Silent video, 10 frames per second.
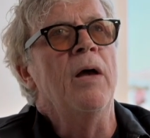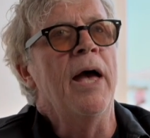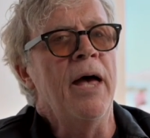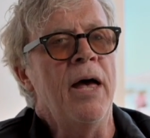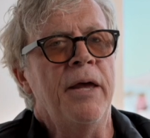
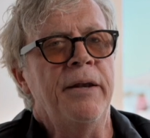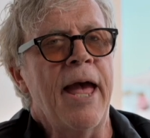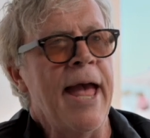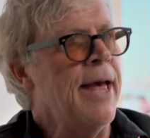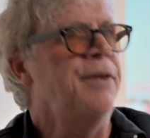and
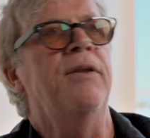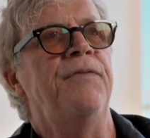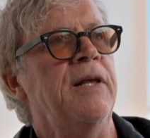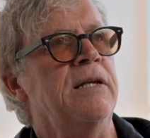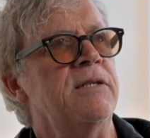
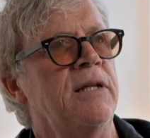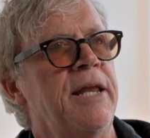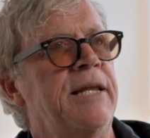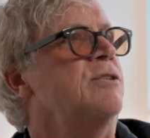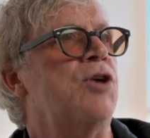handed these
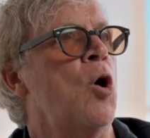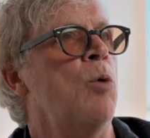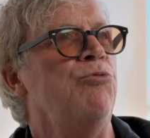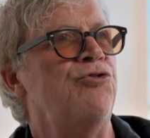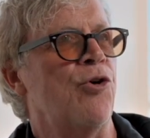ladies'
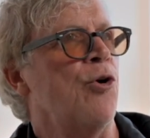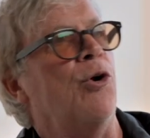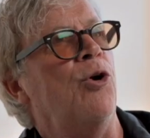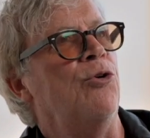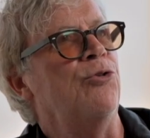home
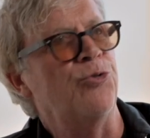journal